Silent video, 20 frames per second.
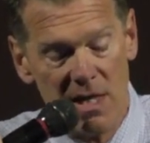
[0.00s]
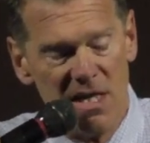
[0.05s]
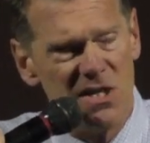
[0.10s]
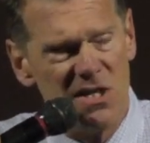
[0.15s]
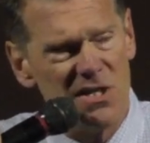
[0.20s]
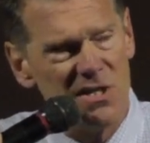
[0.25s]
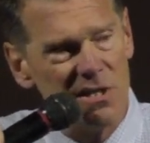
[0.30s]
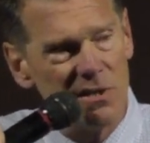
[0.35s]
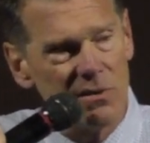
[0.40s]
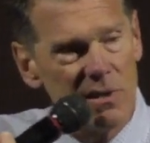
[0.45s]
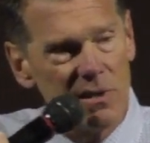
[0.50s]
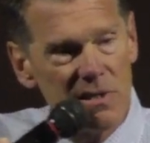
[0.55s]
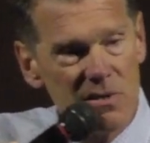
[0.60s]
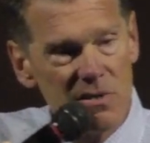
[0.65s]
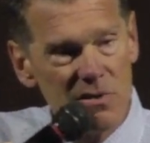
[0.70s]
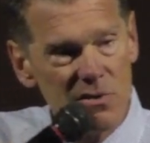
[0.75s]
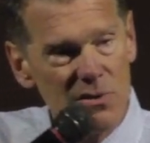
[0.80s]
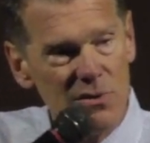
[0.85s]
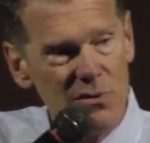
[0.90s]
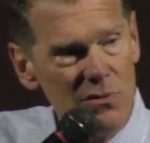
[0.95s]
Serious
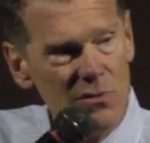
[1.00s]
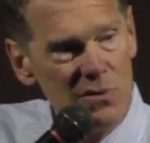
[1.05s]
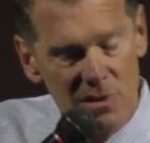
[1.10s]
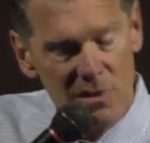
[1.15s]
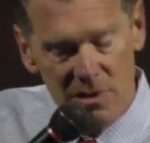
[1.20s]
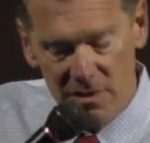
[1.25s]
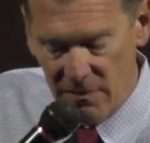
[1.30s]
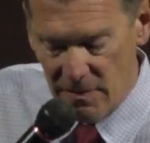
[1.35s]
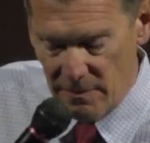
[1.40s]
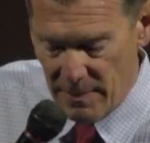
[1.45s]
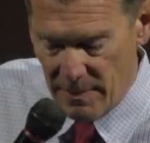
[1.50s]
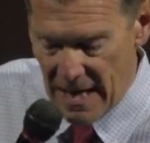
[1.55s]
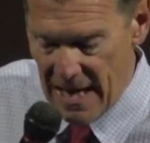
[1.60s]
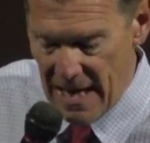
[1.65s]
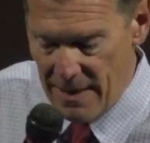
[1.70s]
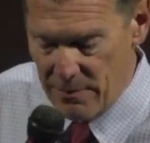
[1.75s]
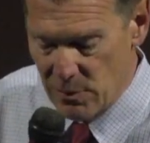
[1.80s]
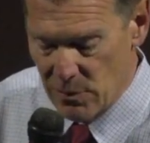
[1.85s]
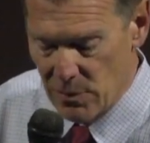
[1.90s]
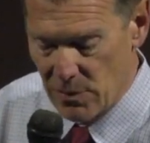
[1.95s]
students of the
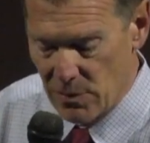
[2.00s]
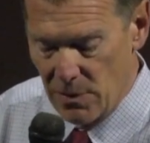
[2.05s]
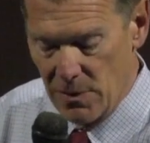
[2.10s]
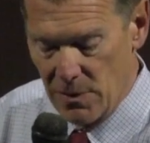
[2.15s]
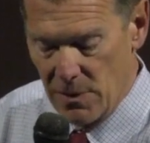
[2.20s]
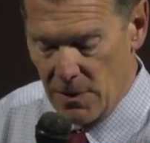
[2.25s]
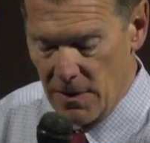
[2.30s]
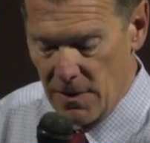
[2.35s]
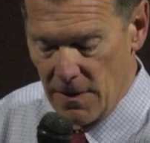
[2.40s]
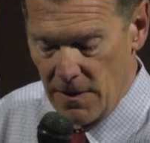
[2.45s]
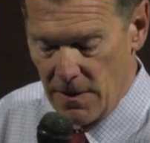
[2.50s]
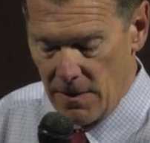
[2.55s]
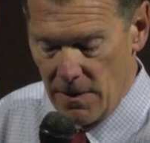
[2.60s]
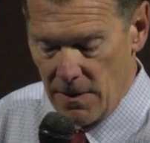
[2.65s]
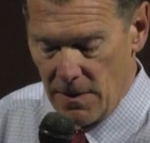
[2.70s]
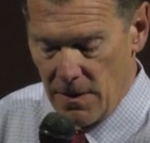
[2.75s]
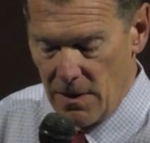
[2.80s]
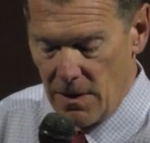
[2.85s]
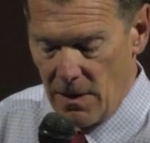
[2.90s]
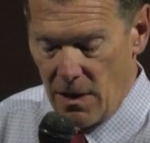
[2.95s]
Bible
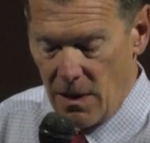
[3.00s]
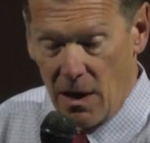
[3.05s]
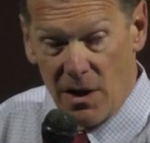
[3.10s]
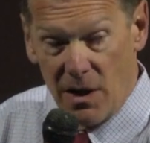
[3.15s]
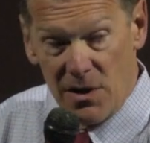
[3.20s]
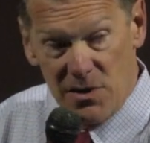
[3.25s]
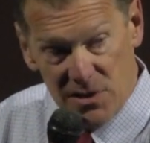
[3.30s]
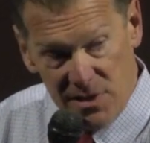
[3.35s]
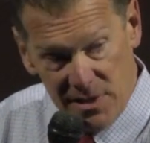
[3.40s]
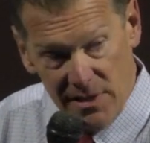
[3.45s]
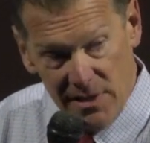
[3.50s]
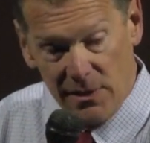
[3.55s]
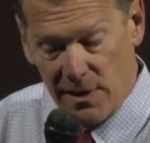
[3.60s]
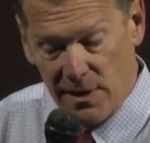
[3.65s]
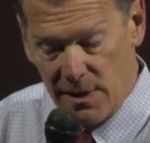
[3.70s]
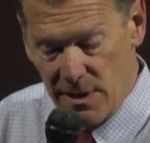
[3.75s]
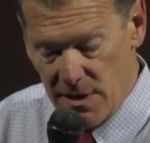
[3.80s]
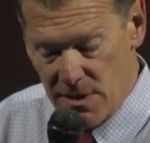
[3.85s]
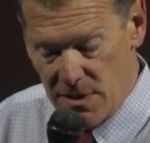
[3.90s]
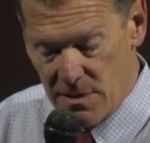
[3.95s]
are
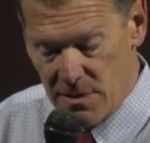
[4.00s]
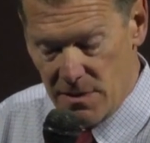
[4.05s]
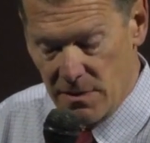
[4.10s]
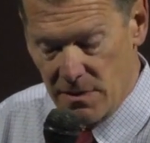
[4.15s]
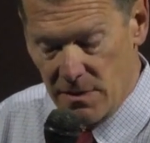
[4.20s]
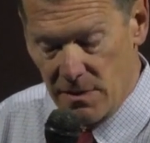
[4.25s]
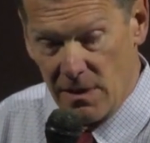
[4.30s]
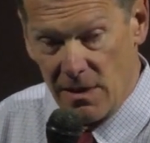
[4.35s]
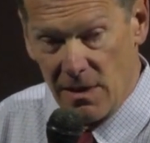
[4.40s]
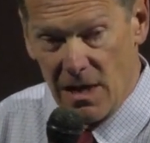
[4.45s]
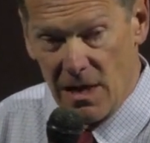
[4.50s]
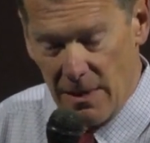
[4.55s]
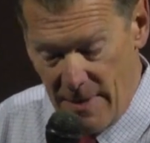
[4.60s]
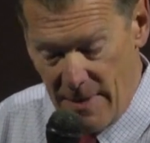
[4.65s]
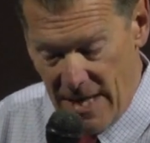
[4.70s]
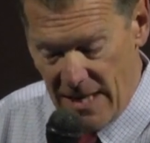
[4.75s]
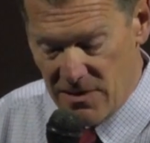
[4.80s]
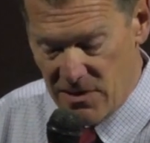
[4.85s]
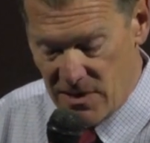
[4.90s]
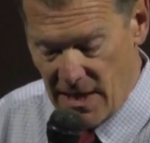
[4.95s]
serious
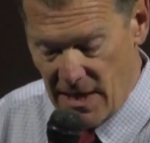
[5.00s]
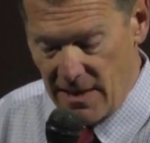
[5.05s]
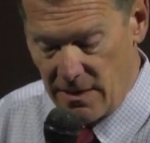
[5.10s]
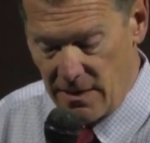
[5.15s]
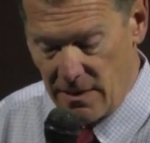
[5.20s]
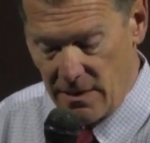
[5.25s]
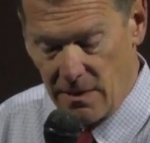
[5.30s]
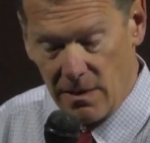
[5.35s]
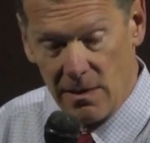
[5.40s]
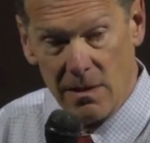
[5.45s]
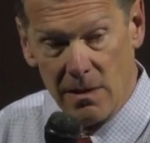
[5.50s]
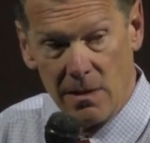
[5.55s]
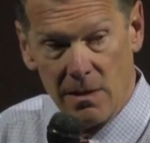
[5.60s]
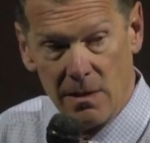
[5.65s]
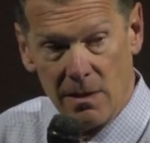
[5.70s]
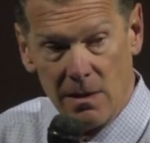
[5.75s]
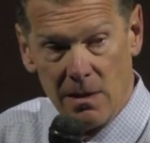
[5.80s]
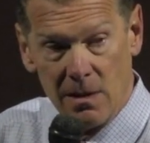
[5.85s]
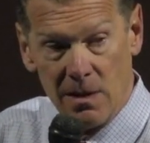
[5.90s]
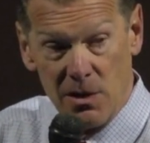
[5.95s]
about Satan.
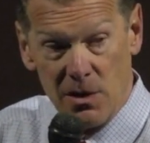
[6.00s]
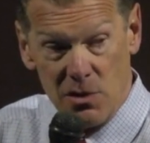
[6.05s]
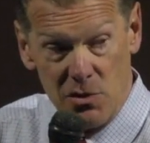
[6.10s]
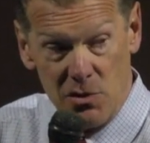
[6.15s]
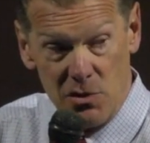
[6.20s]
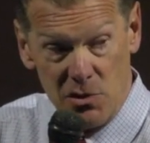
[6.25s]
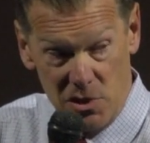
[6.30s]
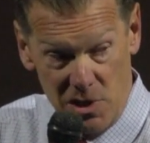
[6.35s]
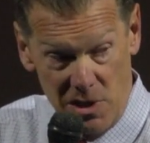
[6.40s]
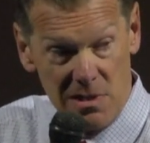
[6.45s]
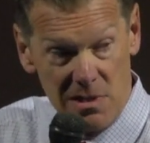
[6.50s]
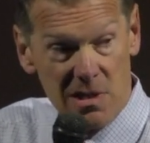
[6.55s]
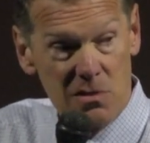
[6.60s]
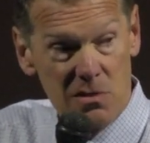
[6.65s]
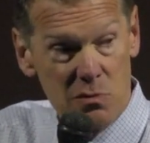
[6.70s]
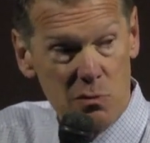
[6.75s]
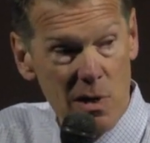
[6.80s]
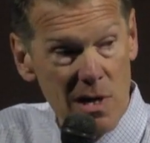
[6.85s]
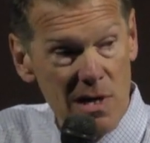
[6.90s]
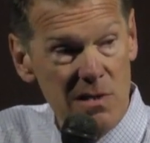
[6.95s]

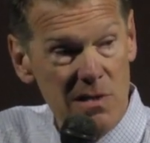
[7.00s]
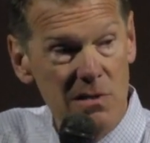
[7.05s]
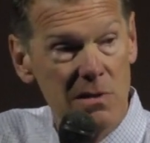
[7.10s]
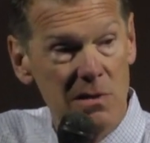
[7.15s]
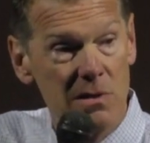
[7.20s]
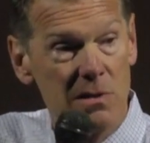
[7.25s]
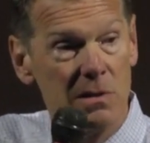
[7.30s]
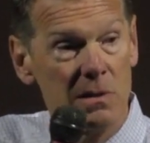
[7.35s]
Jesus was.